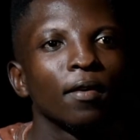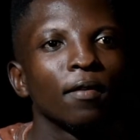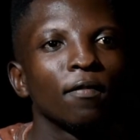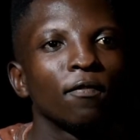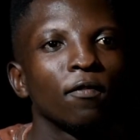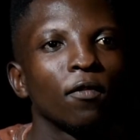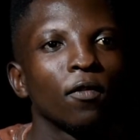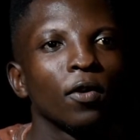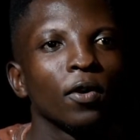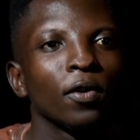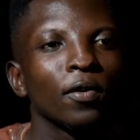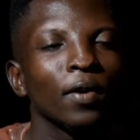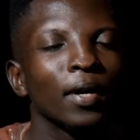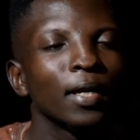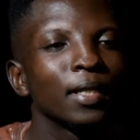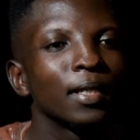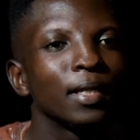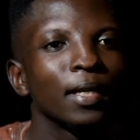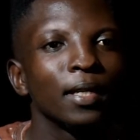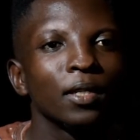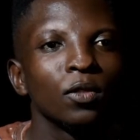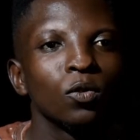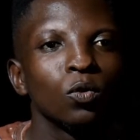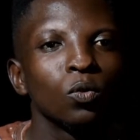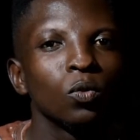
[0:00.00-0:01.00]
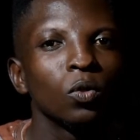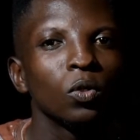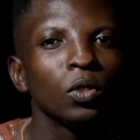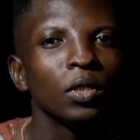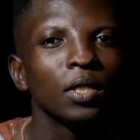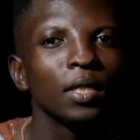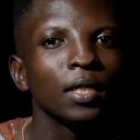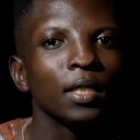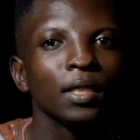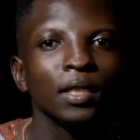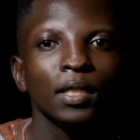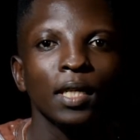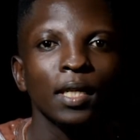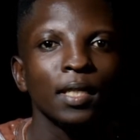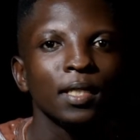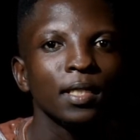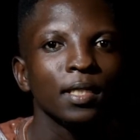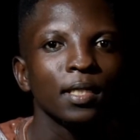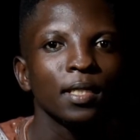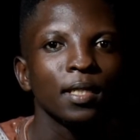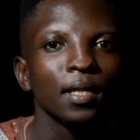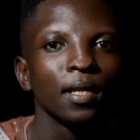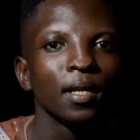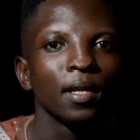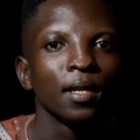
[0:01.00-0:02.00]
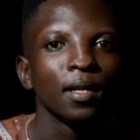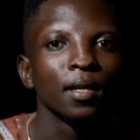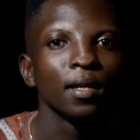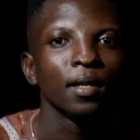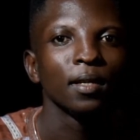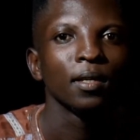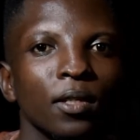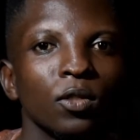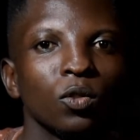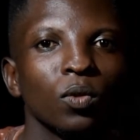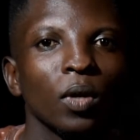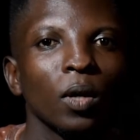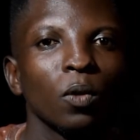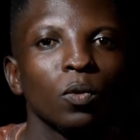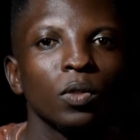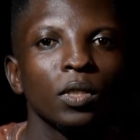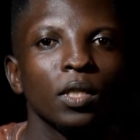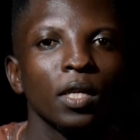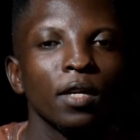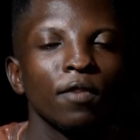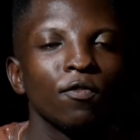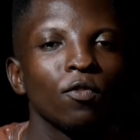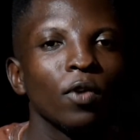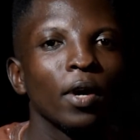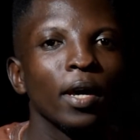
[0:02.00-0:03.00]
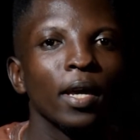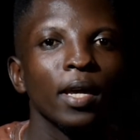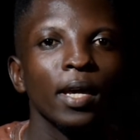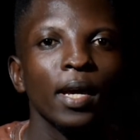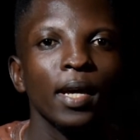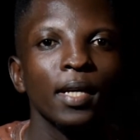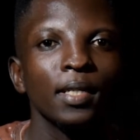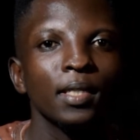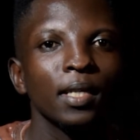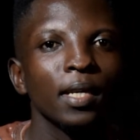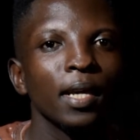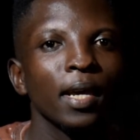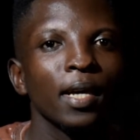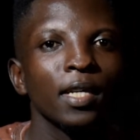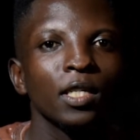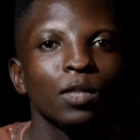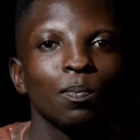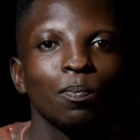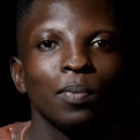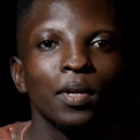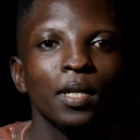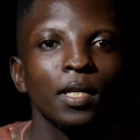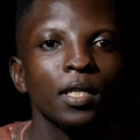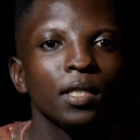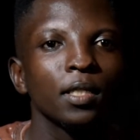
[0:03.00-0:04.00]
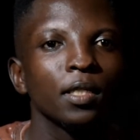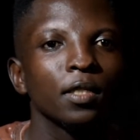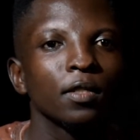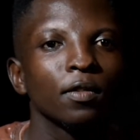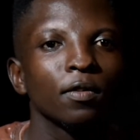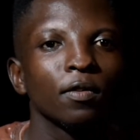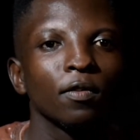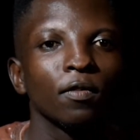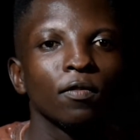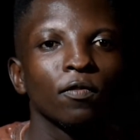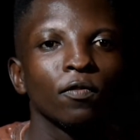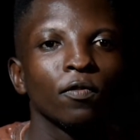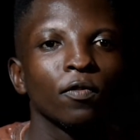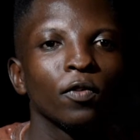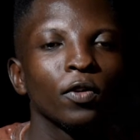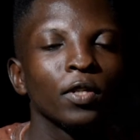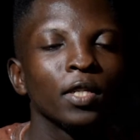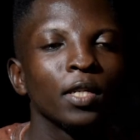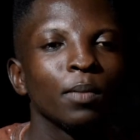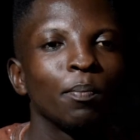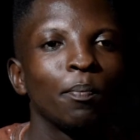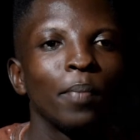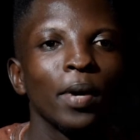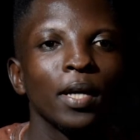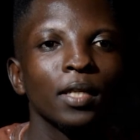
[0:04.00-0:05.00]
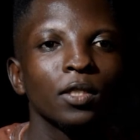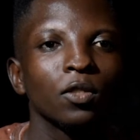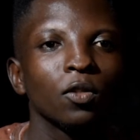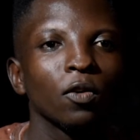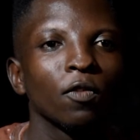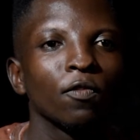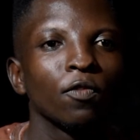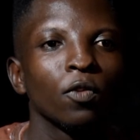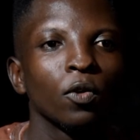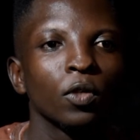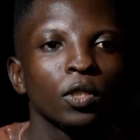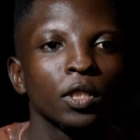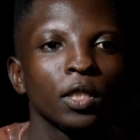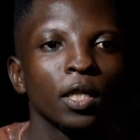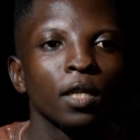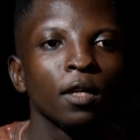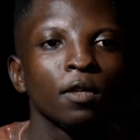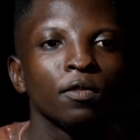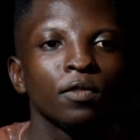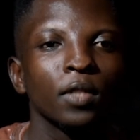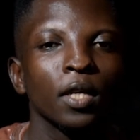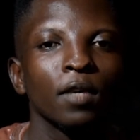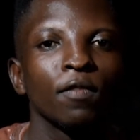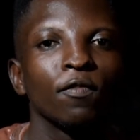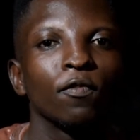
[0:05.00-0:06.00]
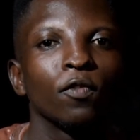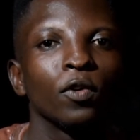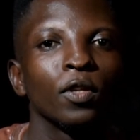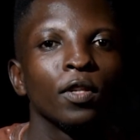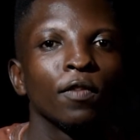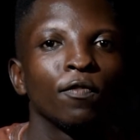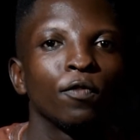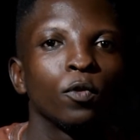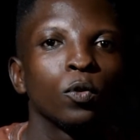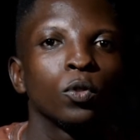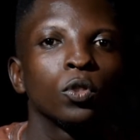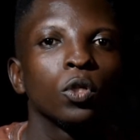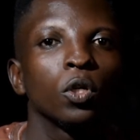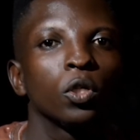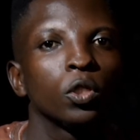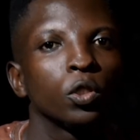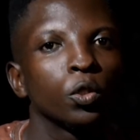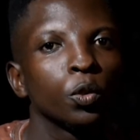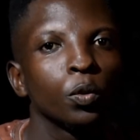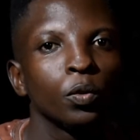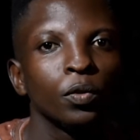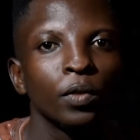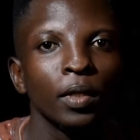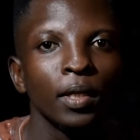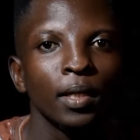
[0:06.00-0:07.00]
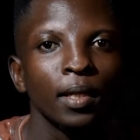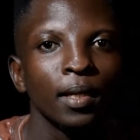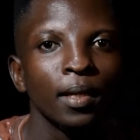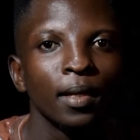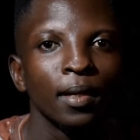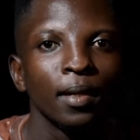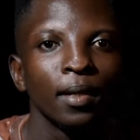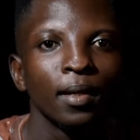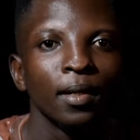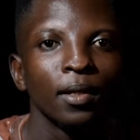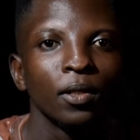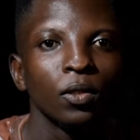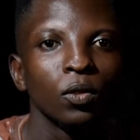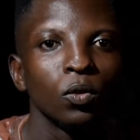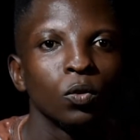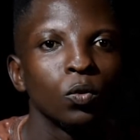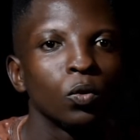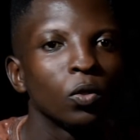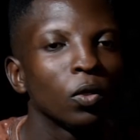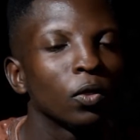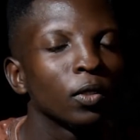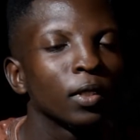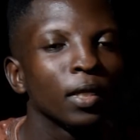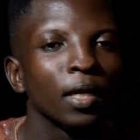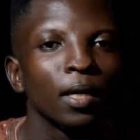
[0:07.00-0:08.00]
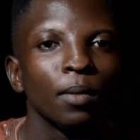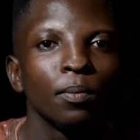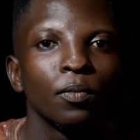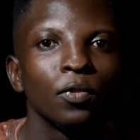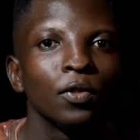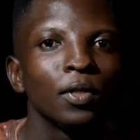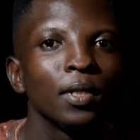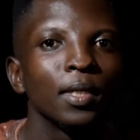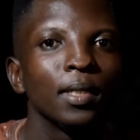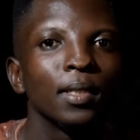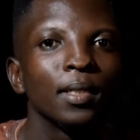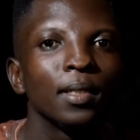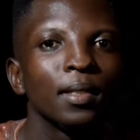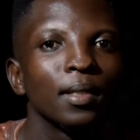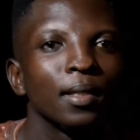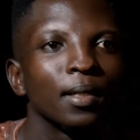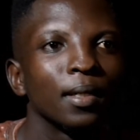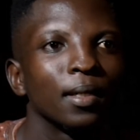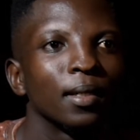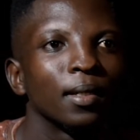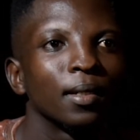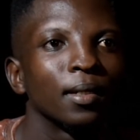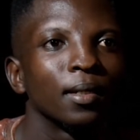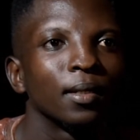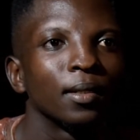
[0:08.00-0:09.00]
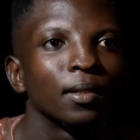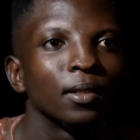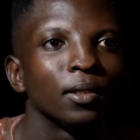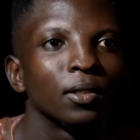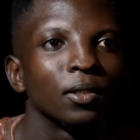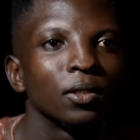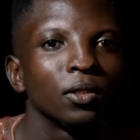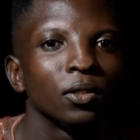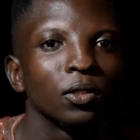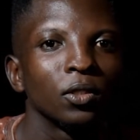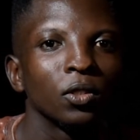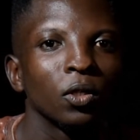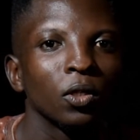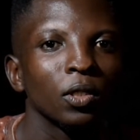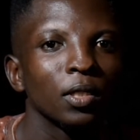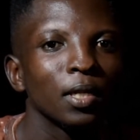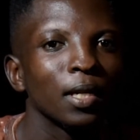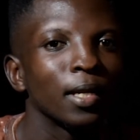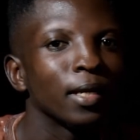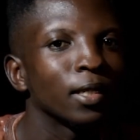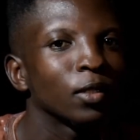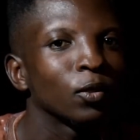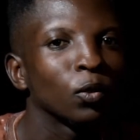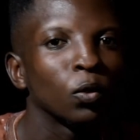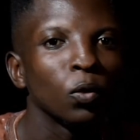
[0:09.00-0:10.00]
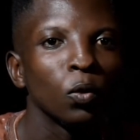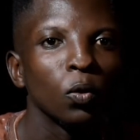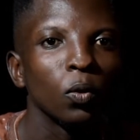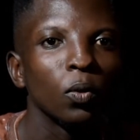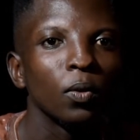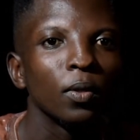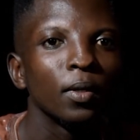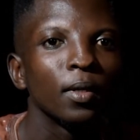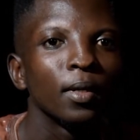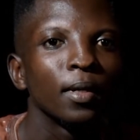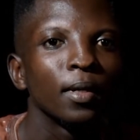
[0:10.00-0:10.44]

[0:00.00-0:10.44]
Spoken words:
for granted. Do not take chance. So I would say, if you are heirs, please, for the best of yourselves and for the future children, do not gamble it. Just let go.